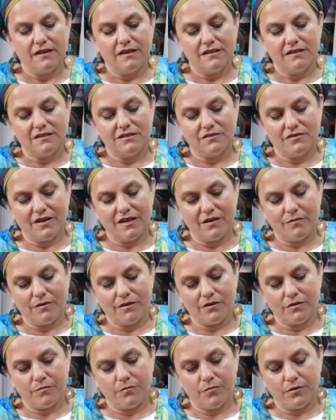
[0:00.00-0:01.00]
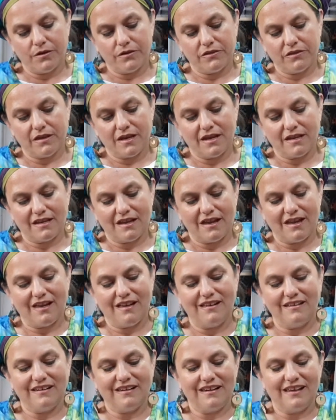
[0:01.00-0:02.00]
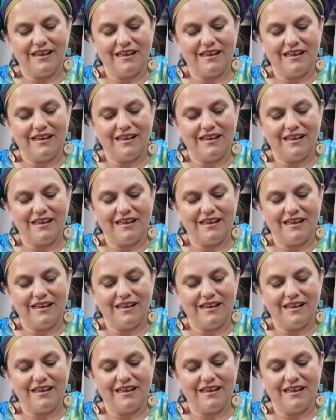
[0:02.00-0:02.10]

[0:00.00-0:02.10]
So here, we're going to put that in,